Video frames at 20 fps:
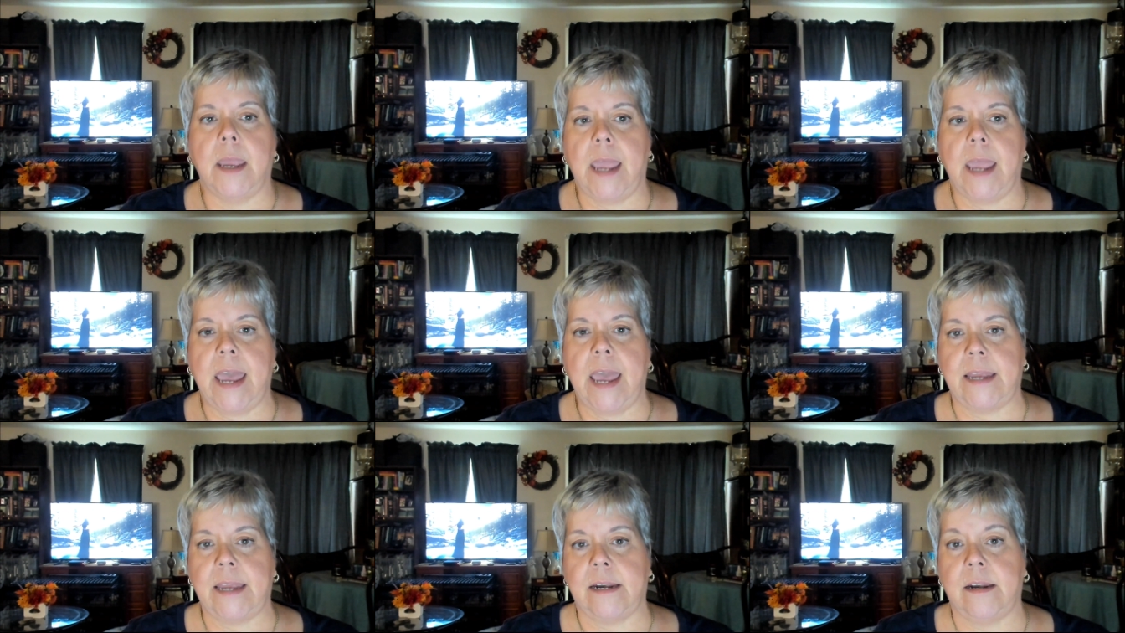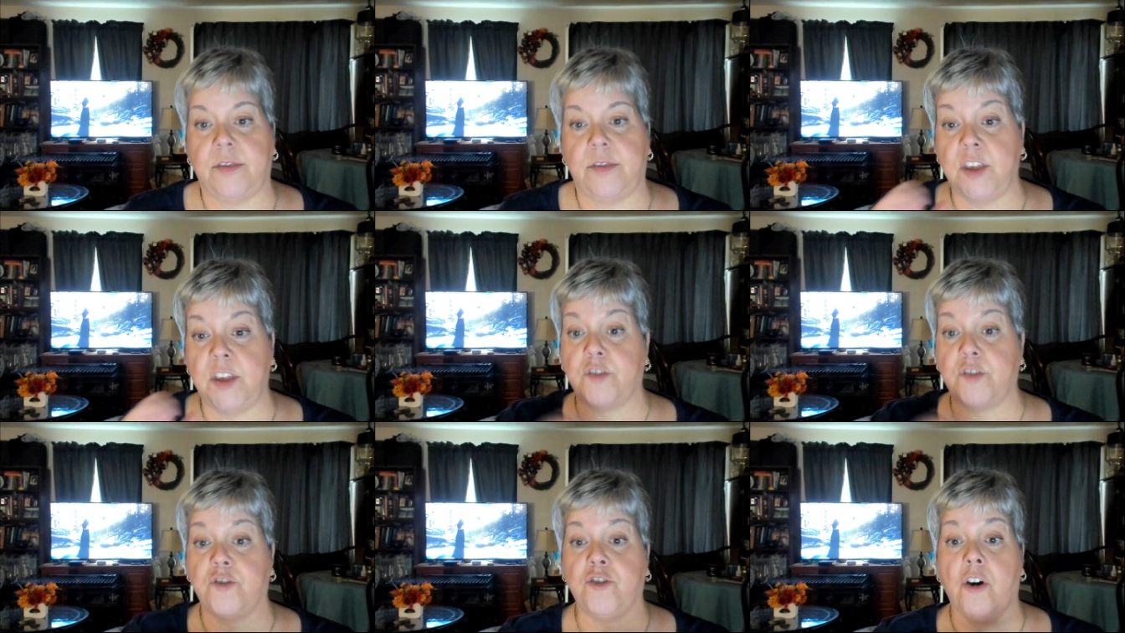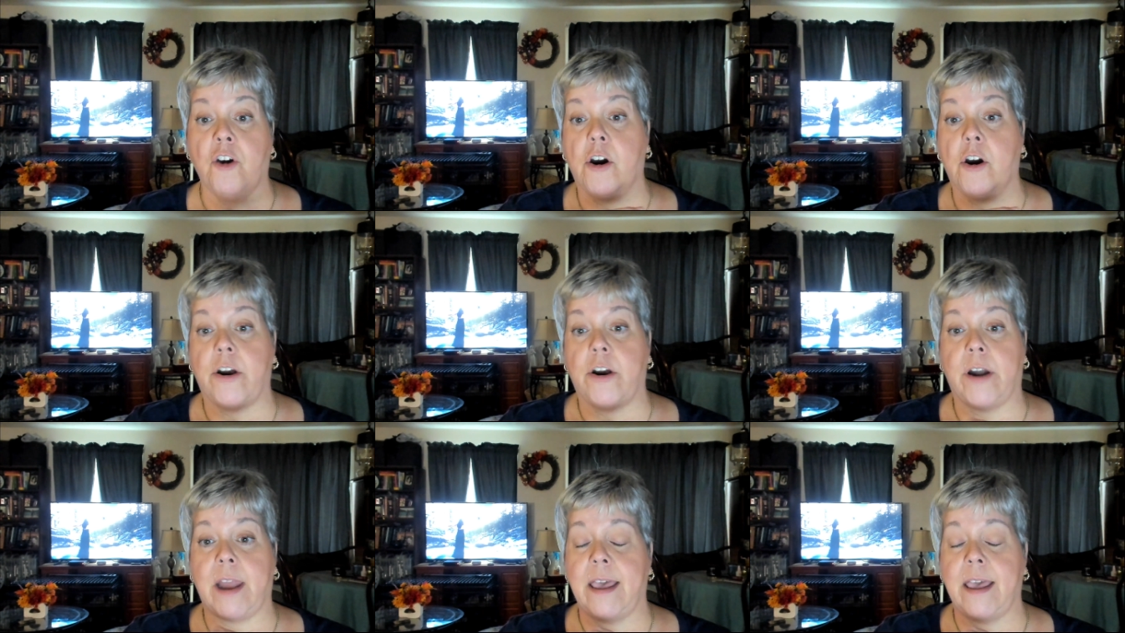And this
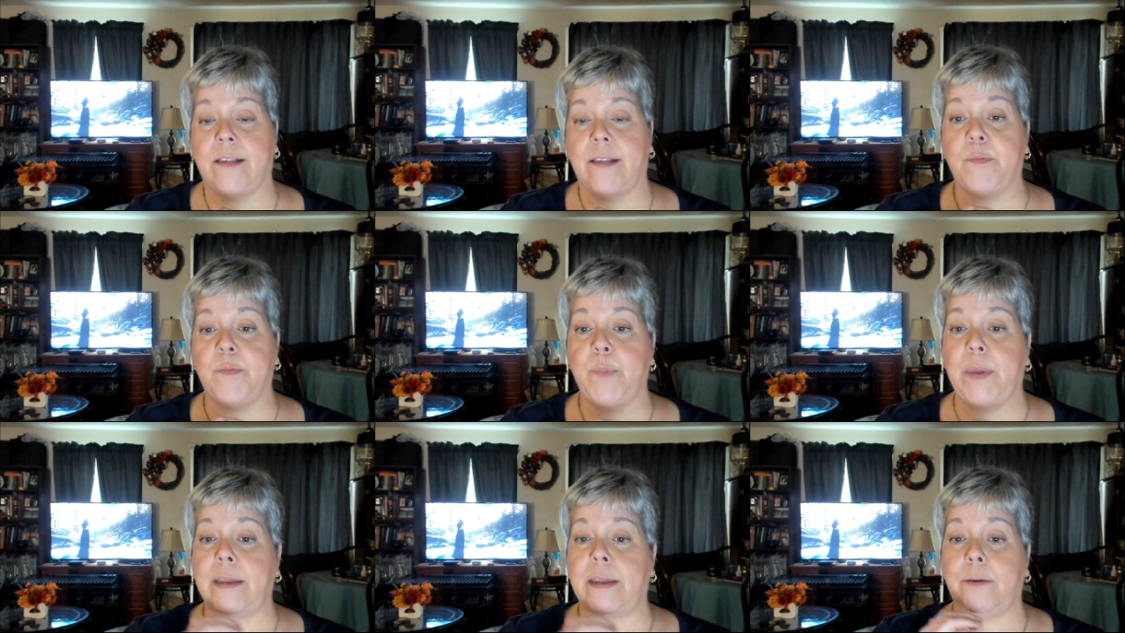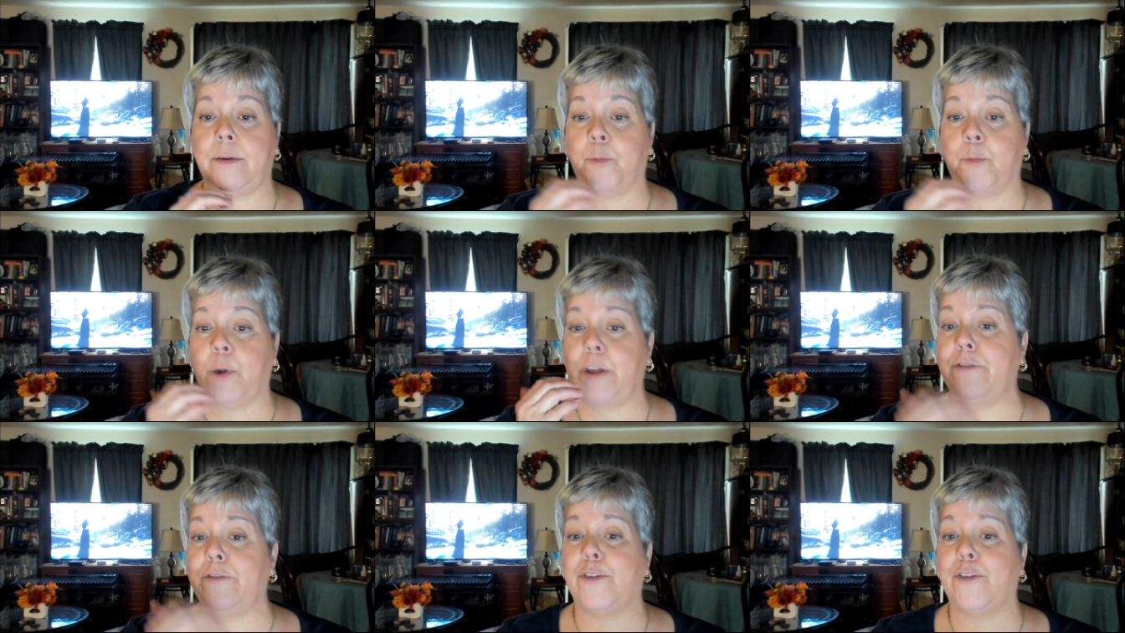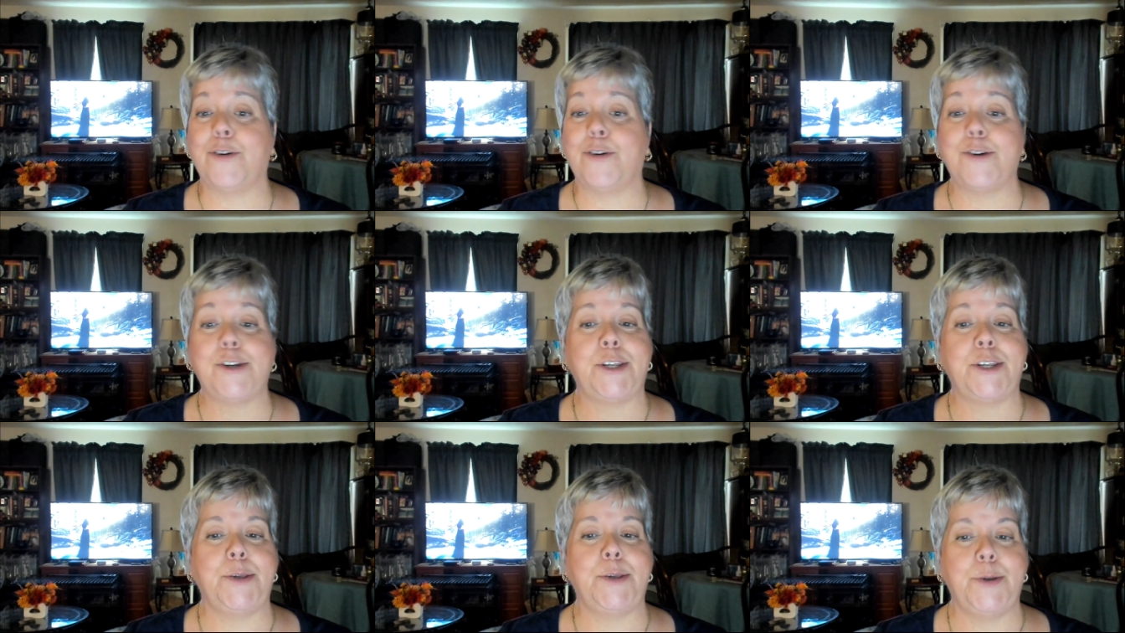chart has been
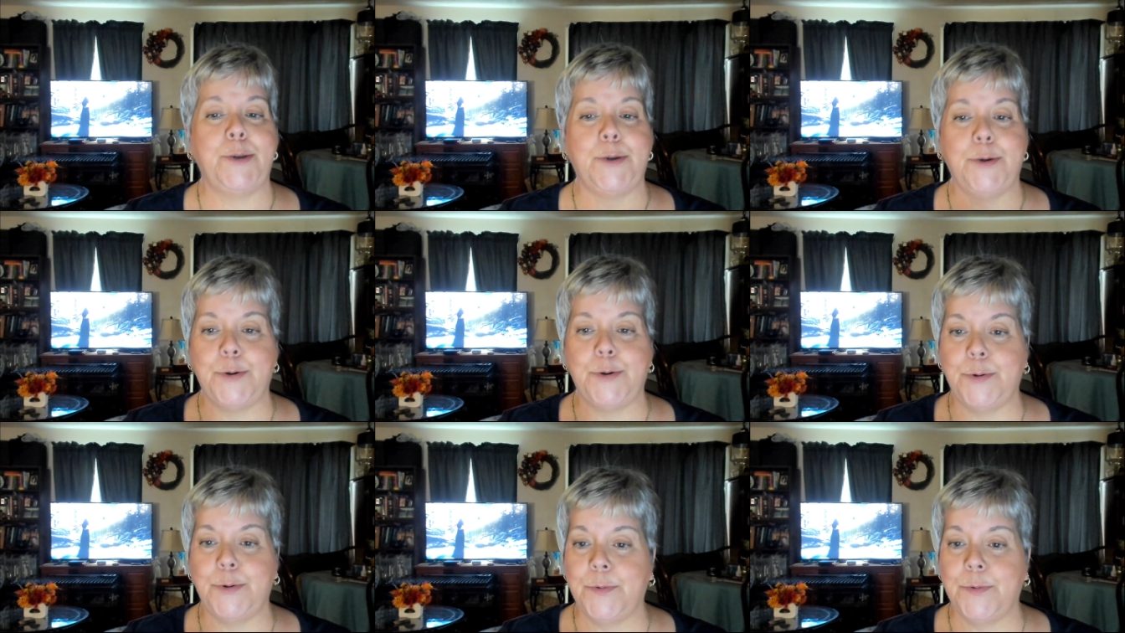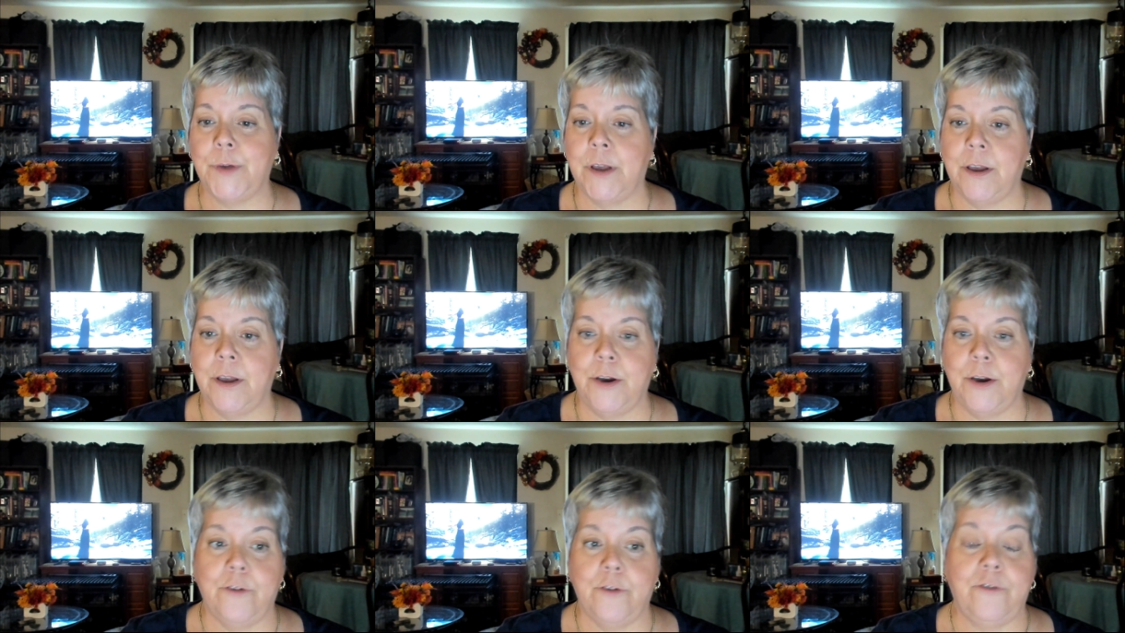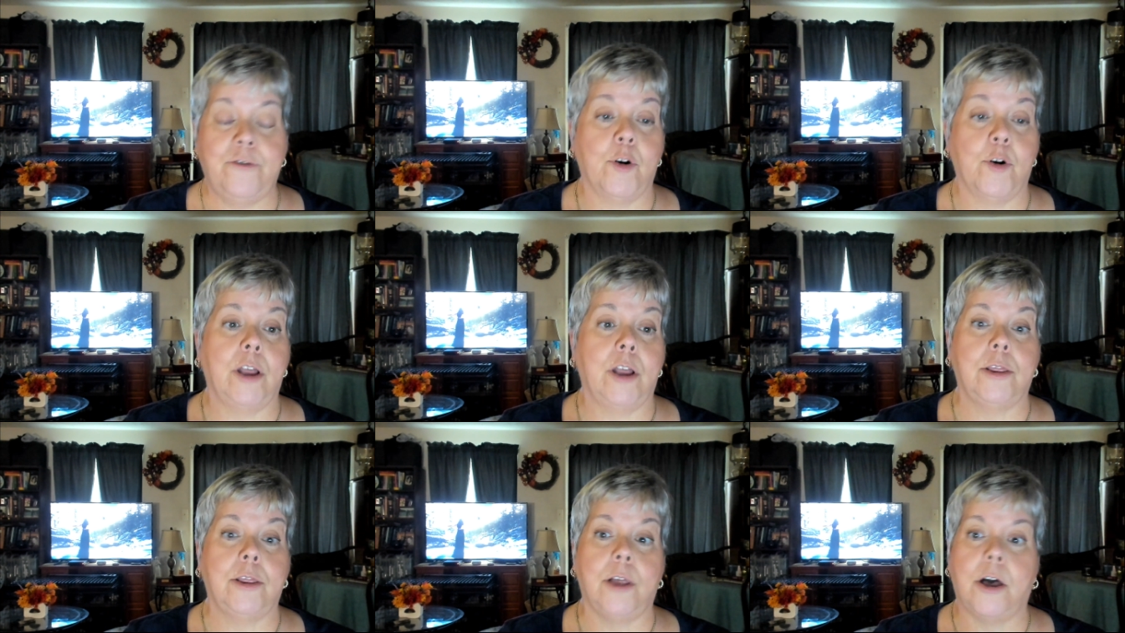referred to
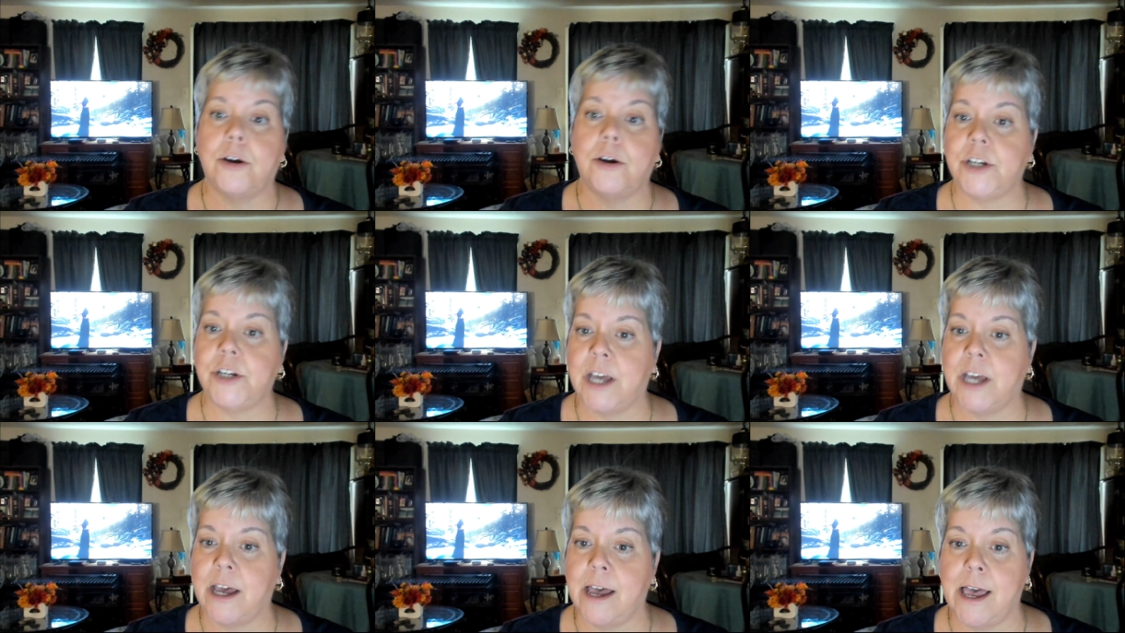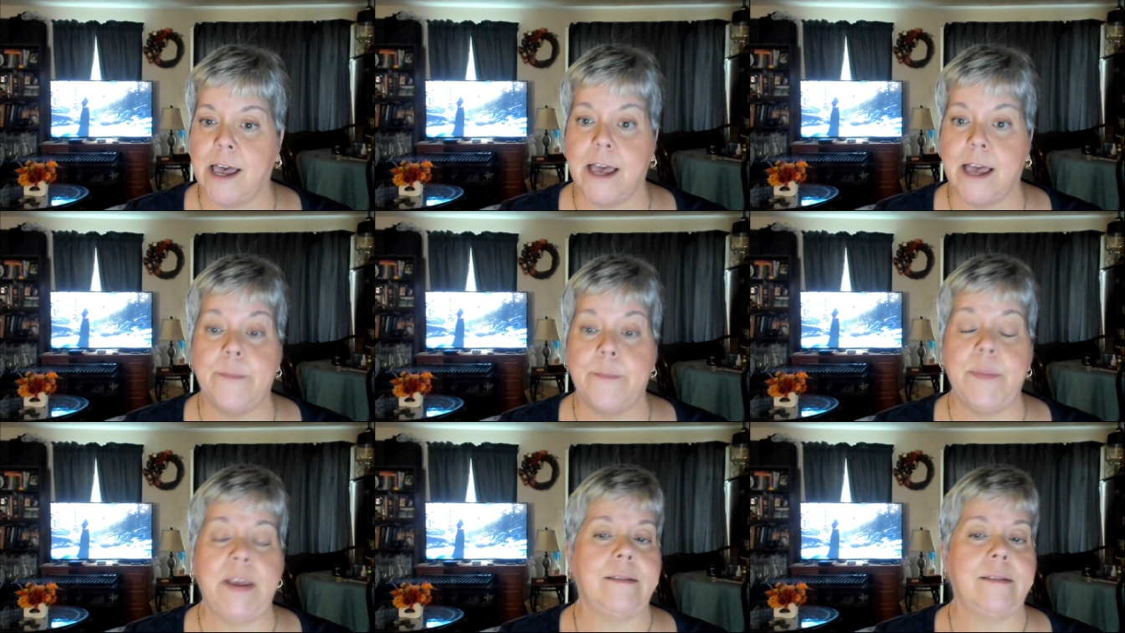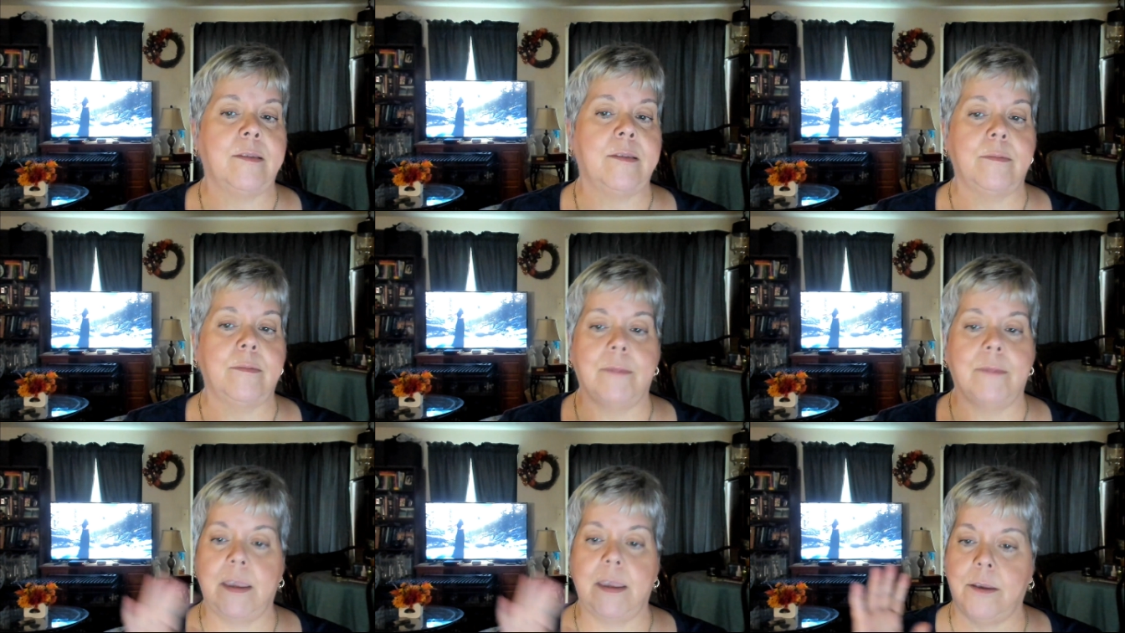for a long time. It's
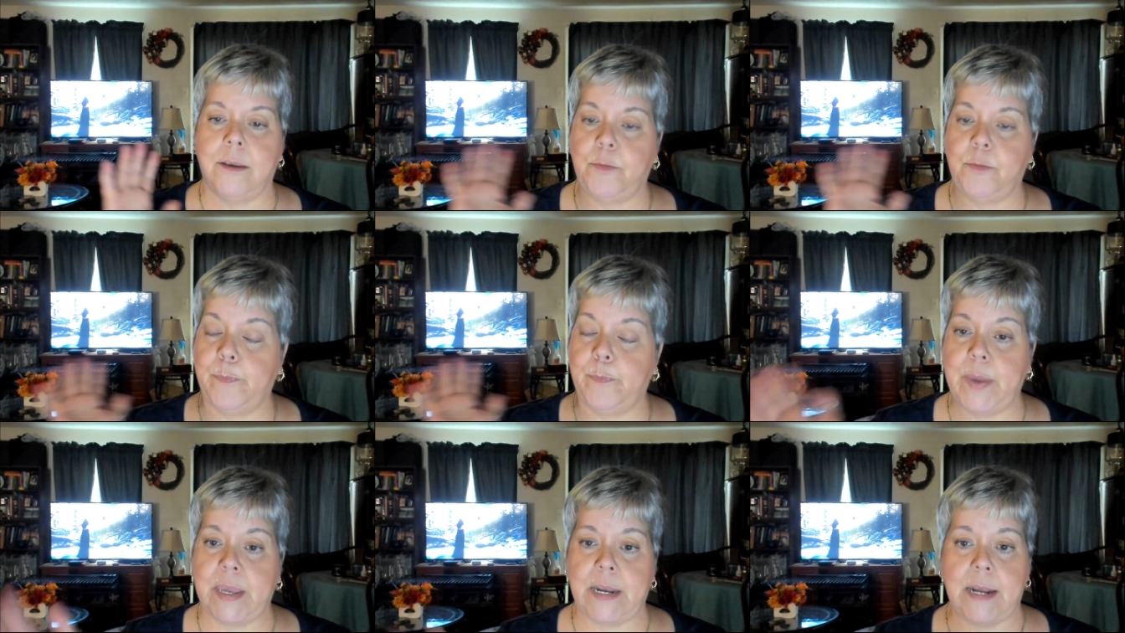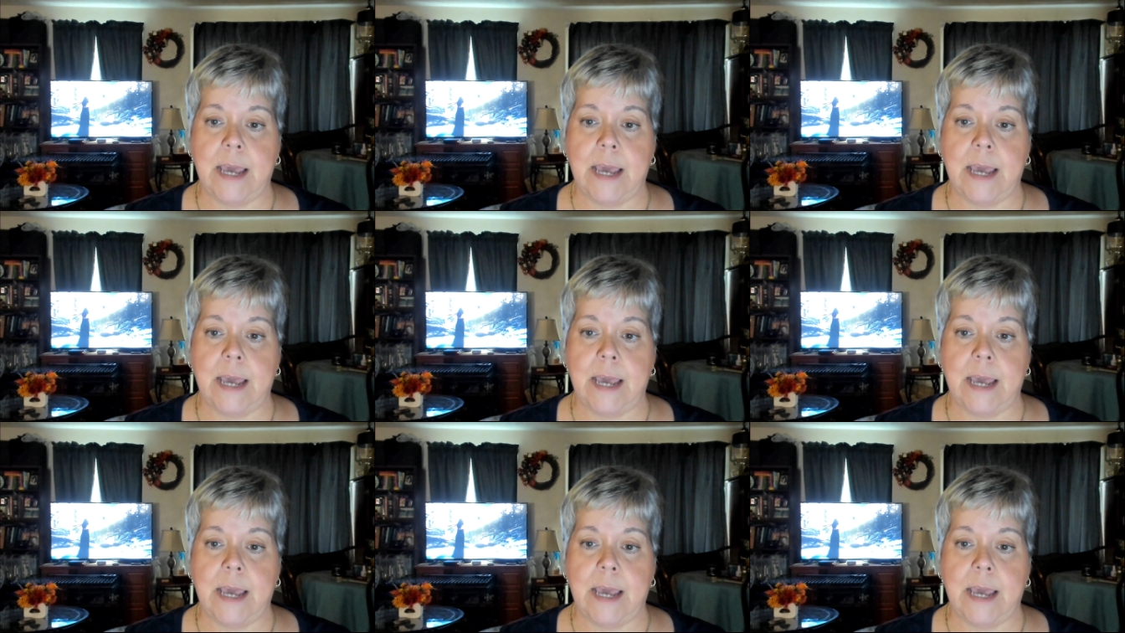been